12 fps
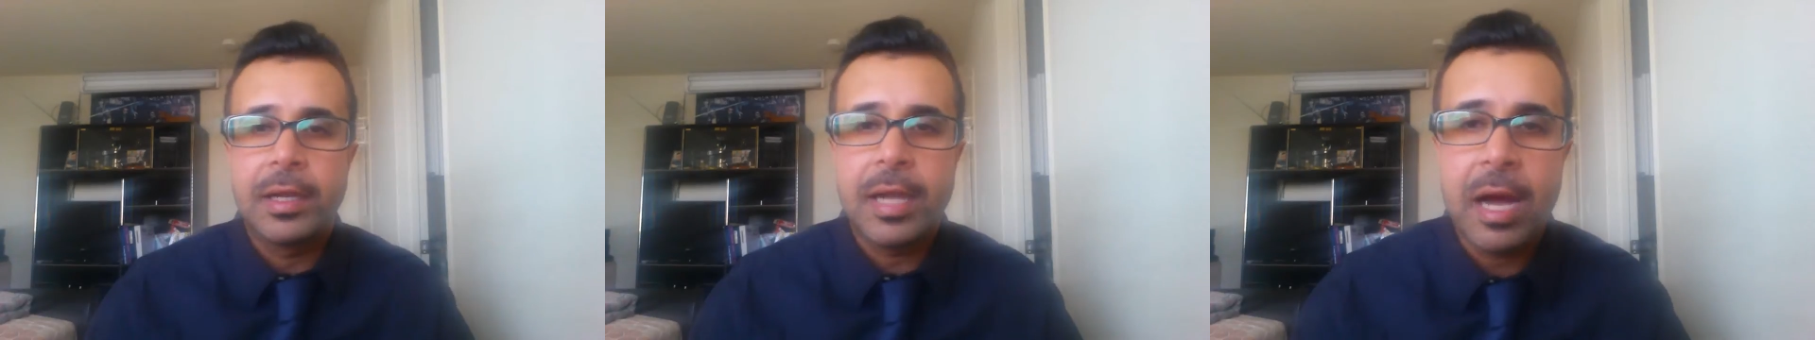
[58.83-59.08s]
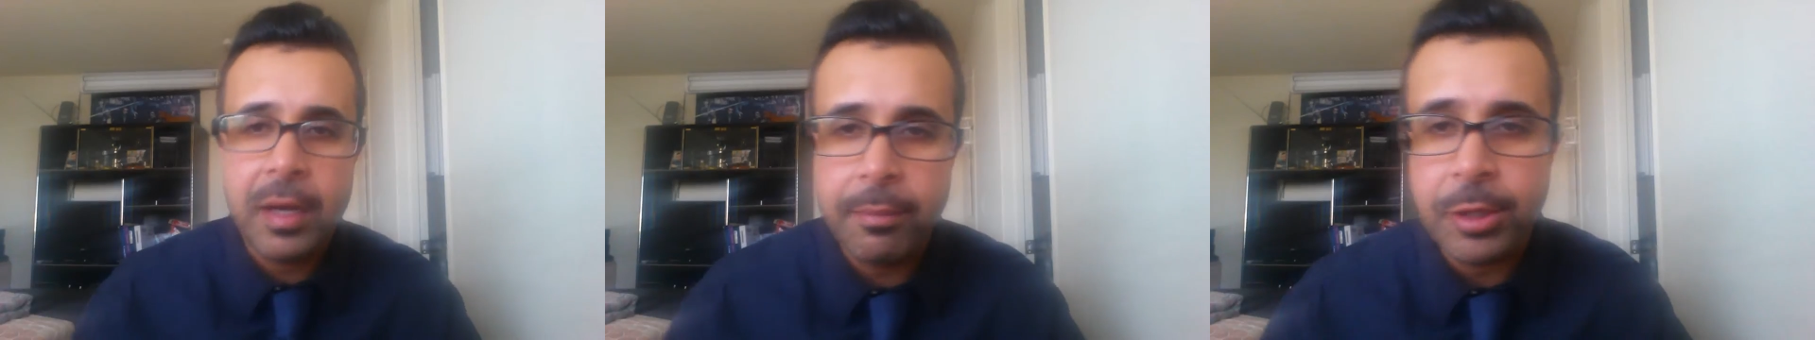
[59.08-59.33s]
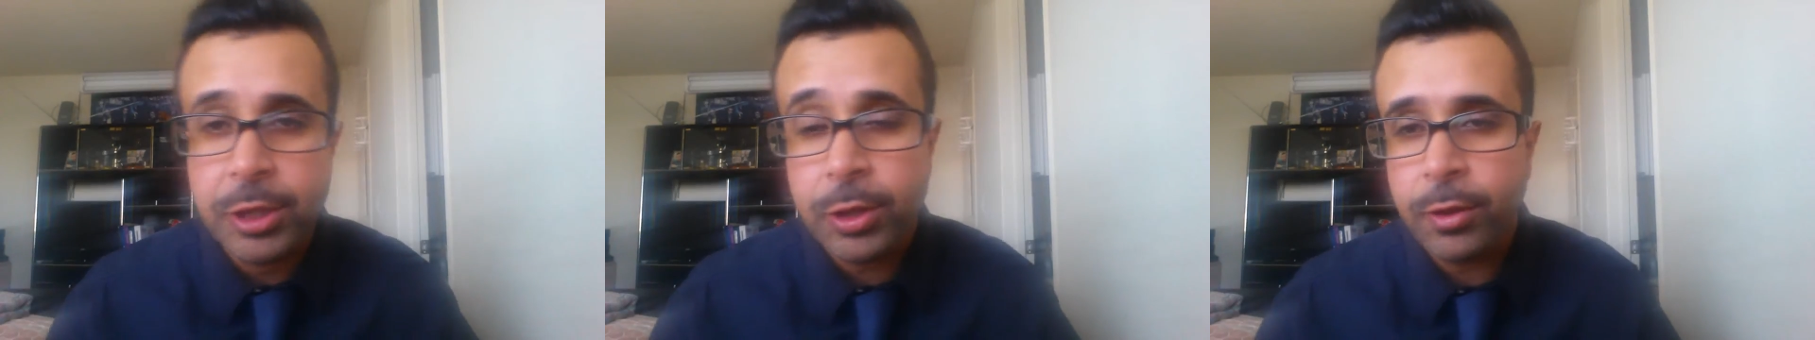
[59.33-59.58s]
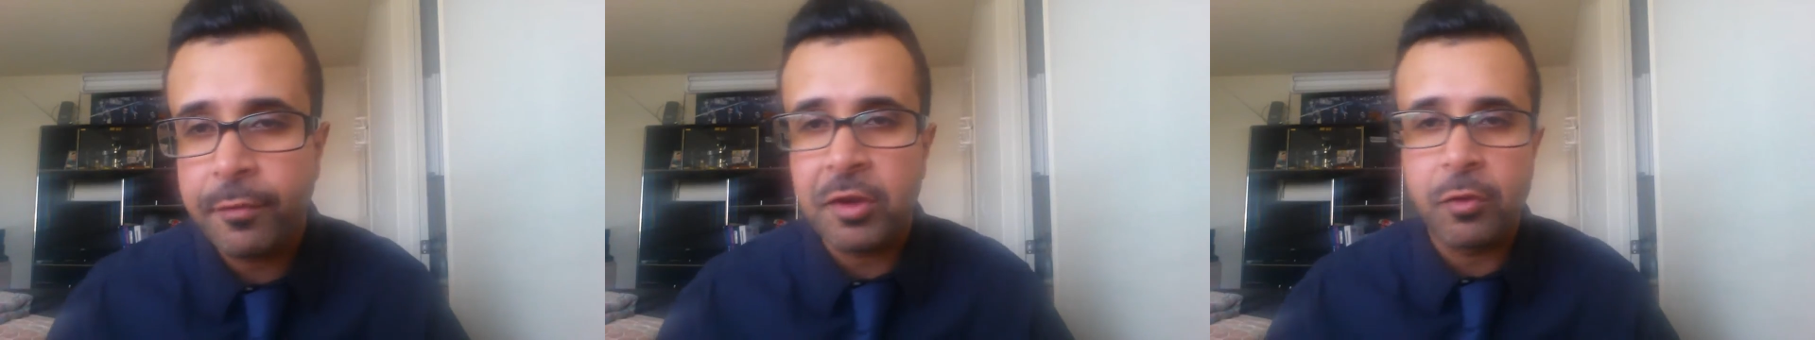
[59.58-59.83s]
Now, number
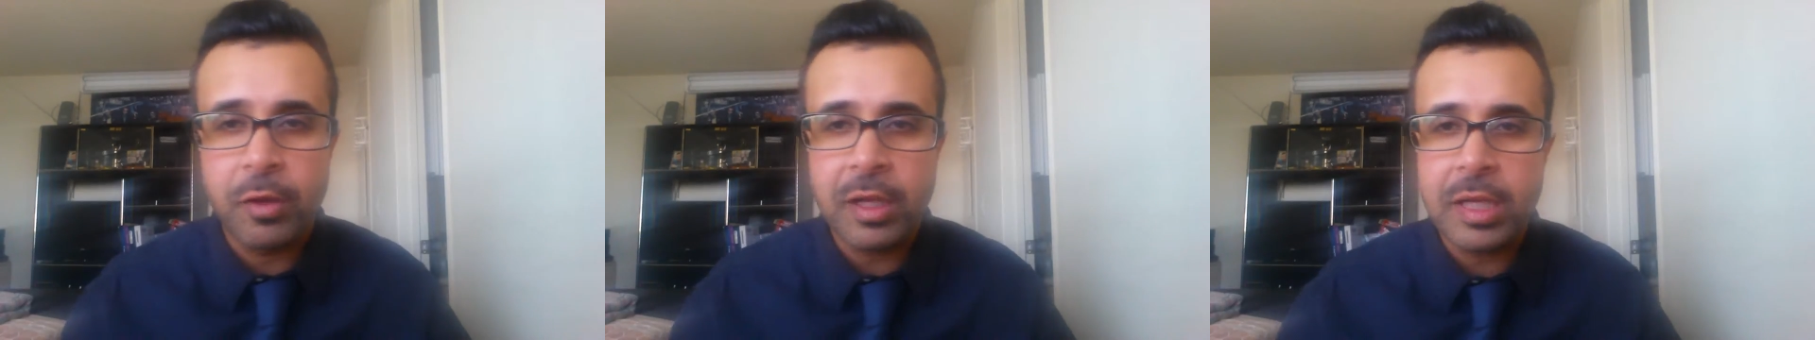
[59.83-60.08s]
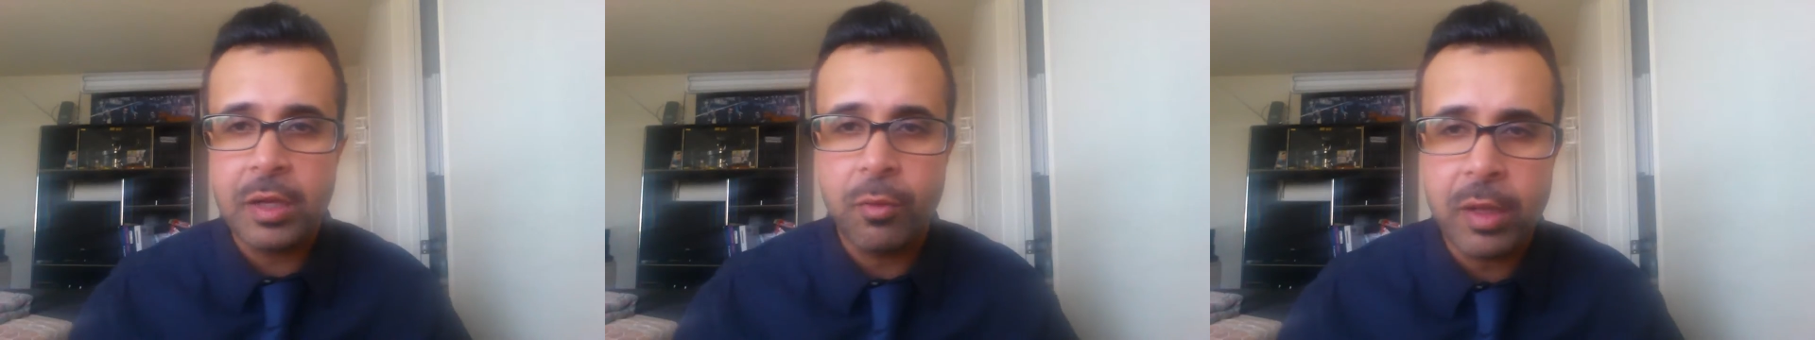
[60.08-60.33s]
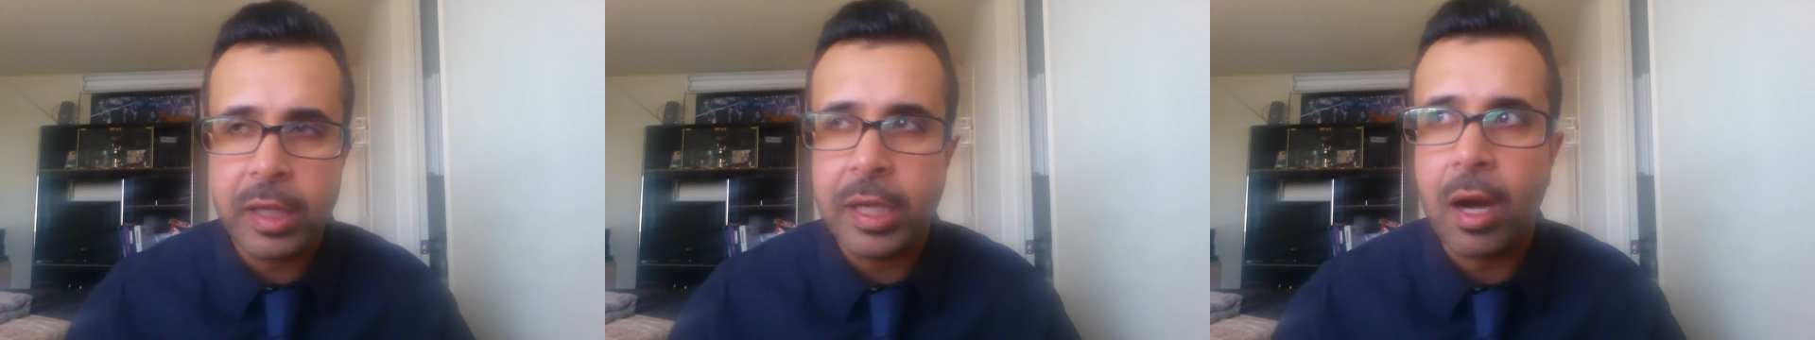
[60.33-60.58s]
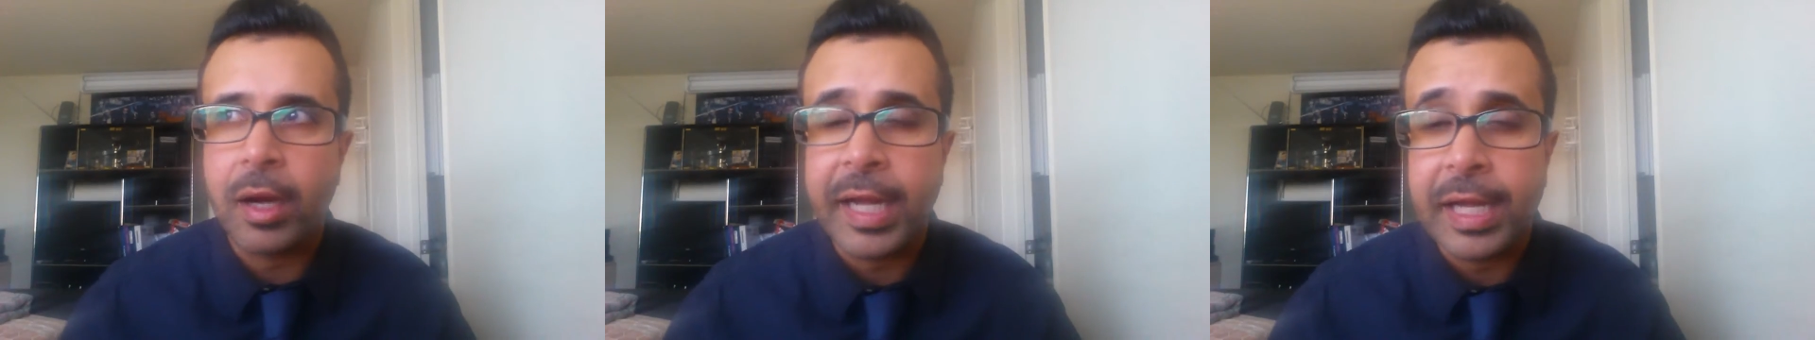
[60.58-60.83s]
two, if you
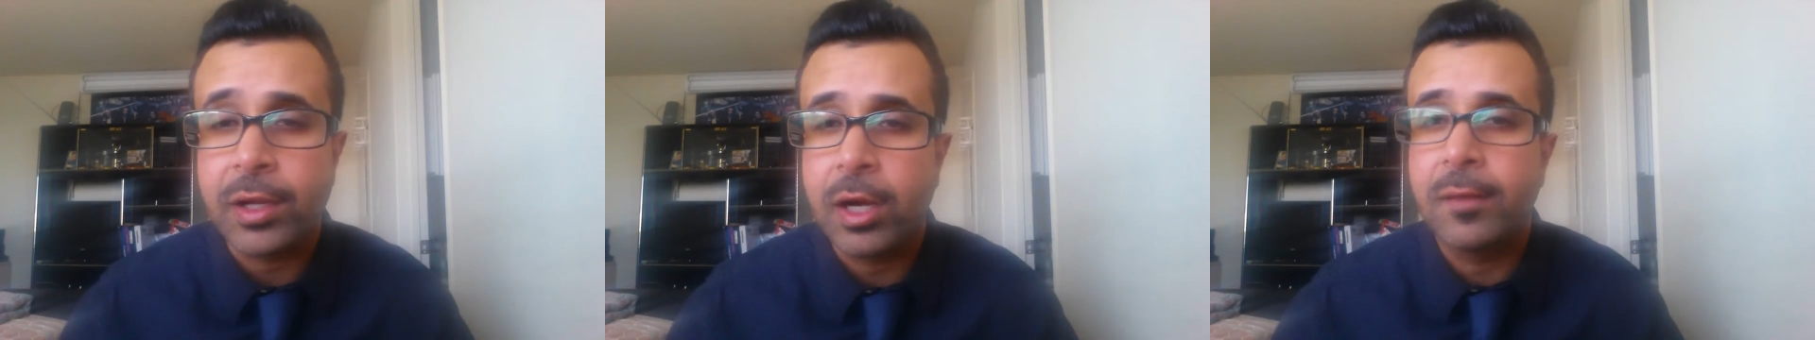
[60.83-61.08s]
really are getting